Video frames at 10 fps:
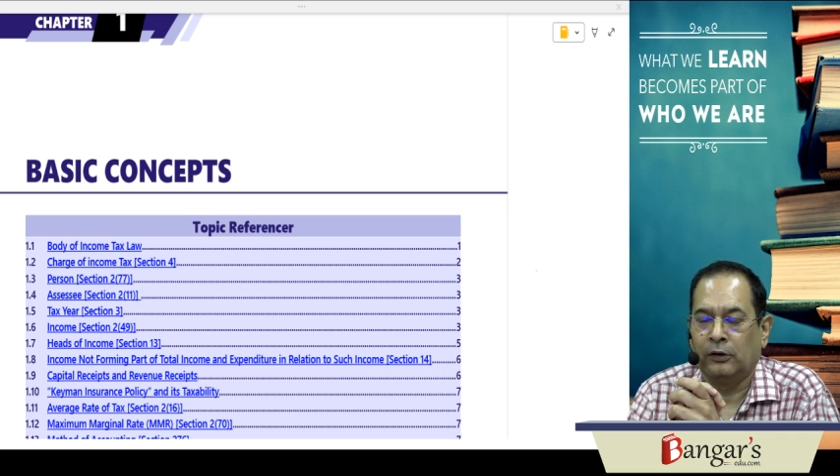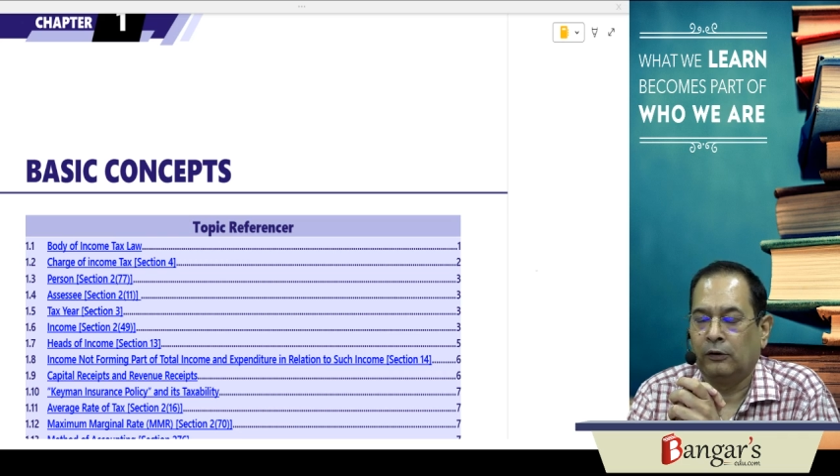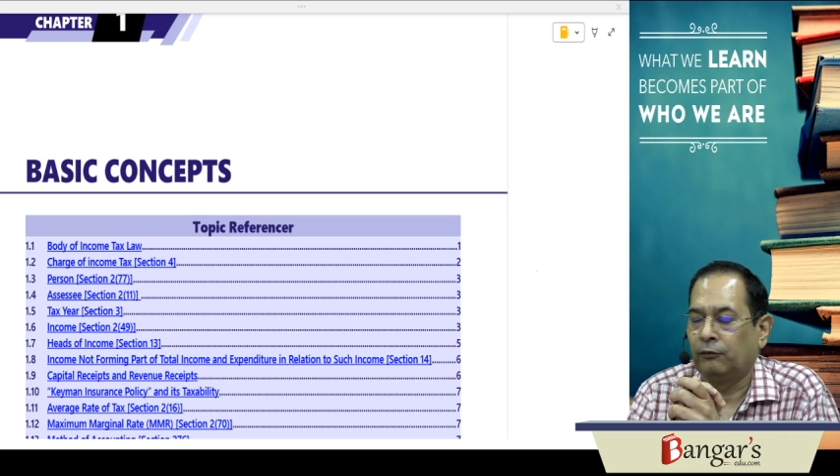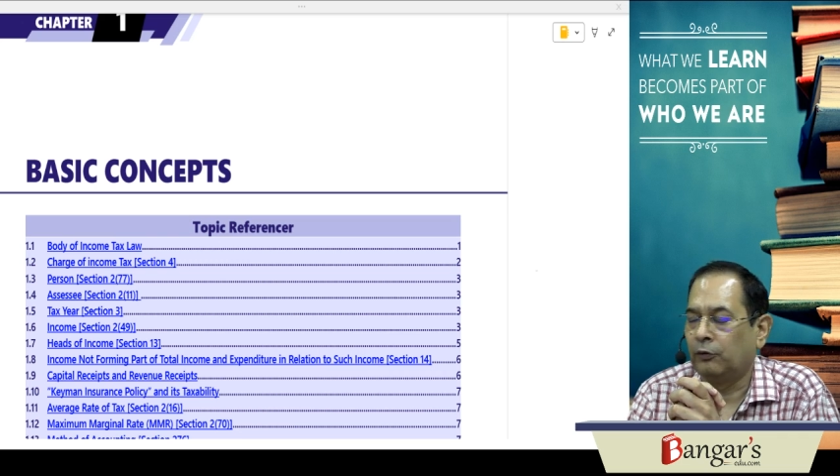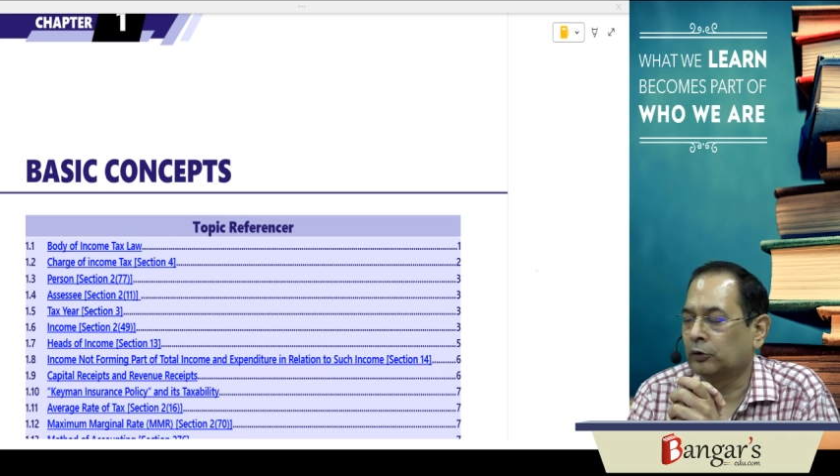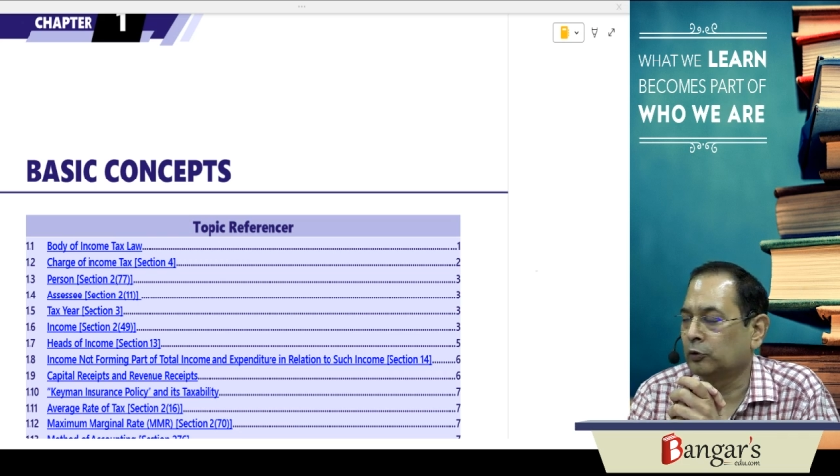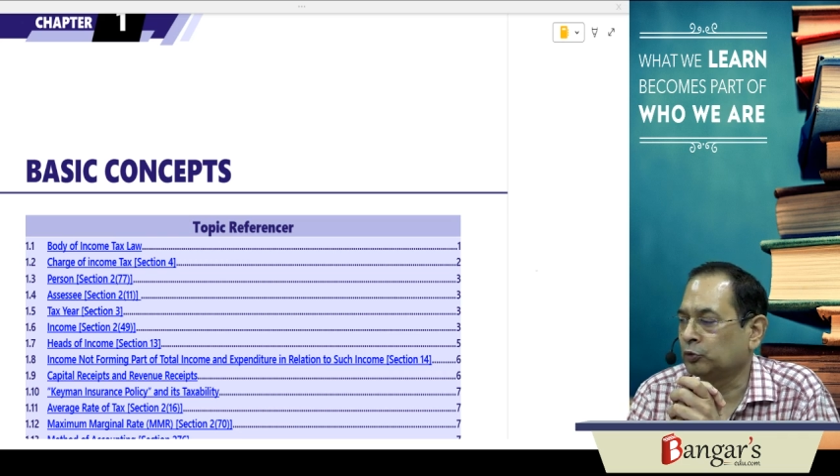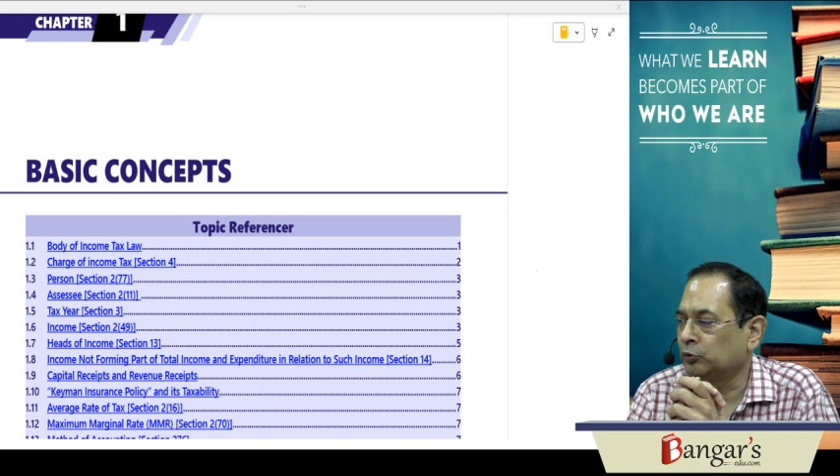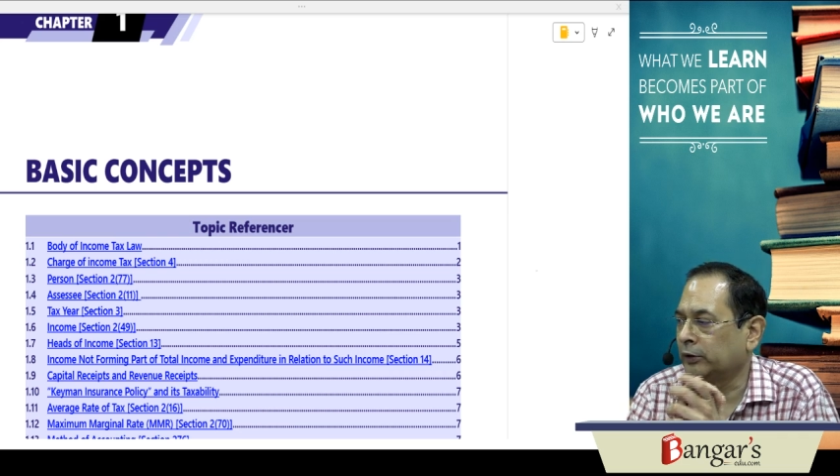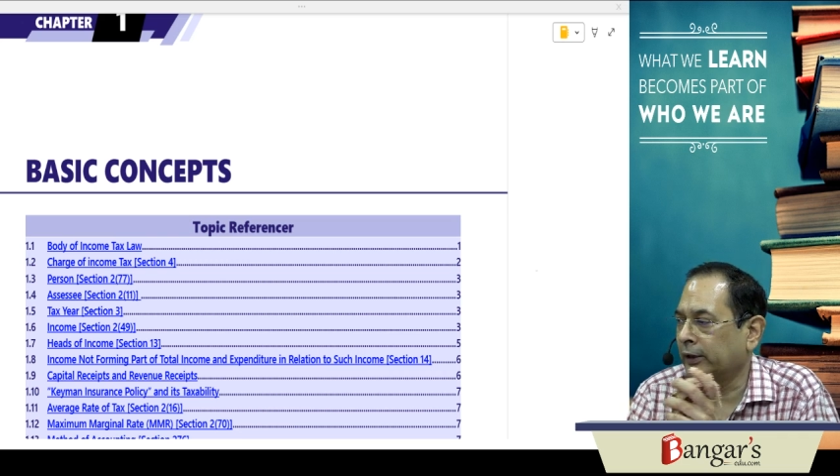for the
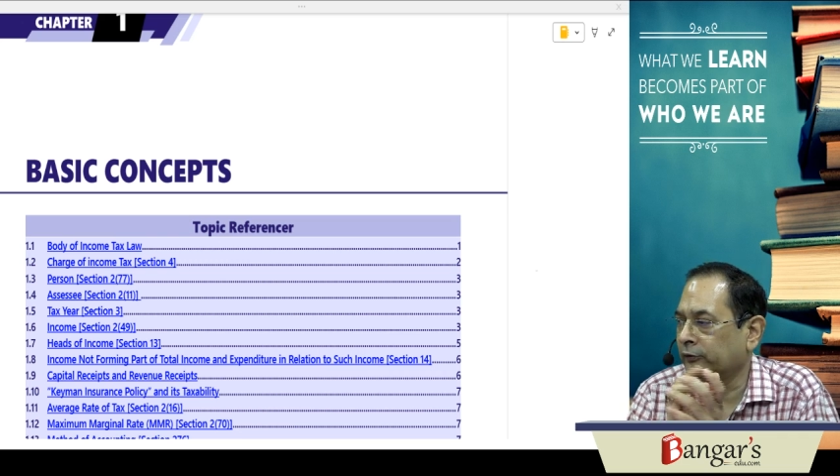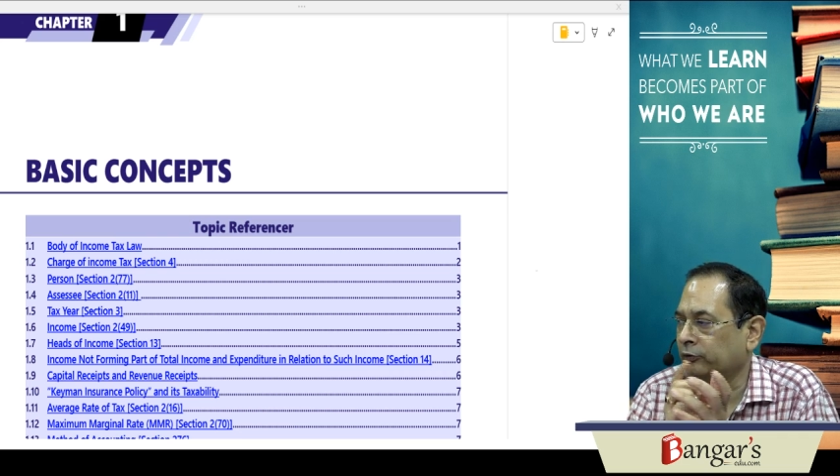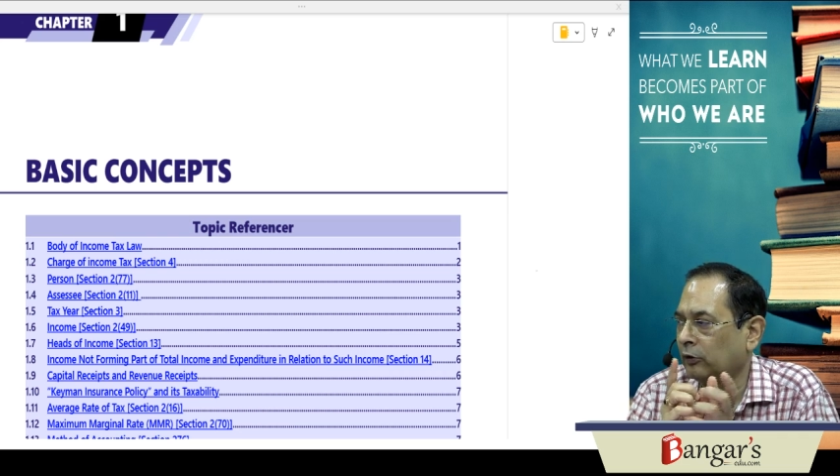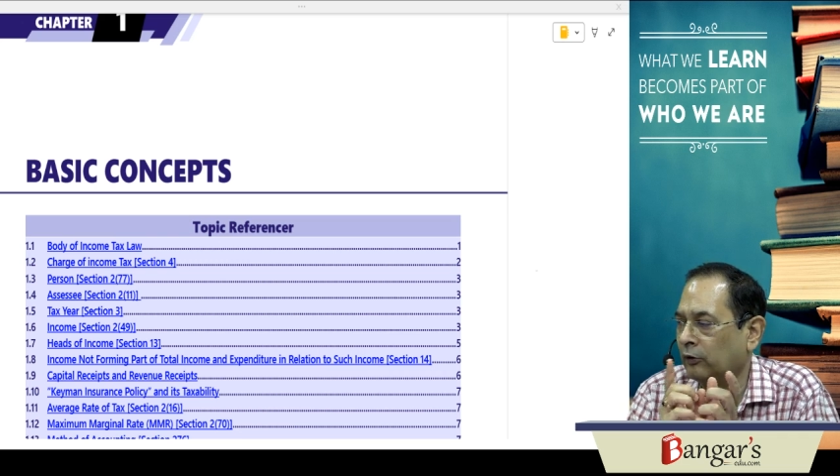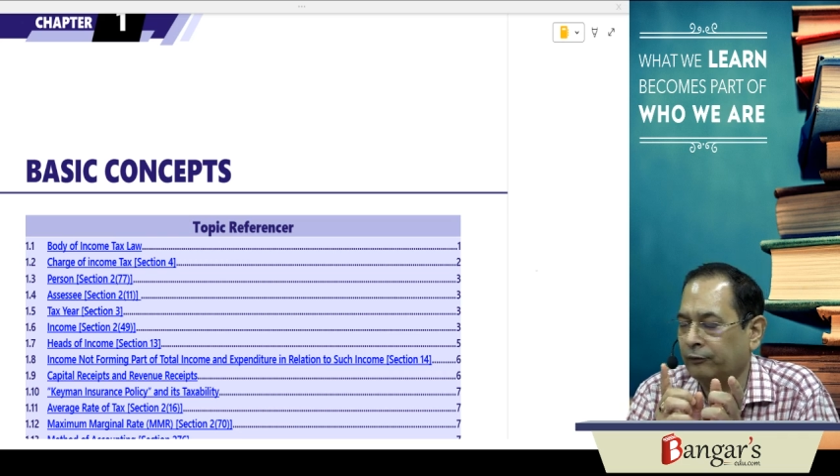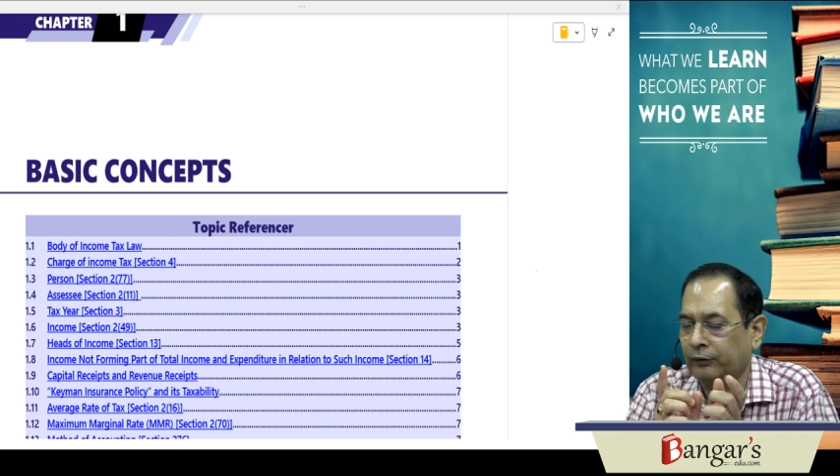students of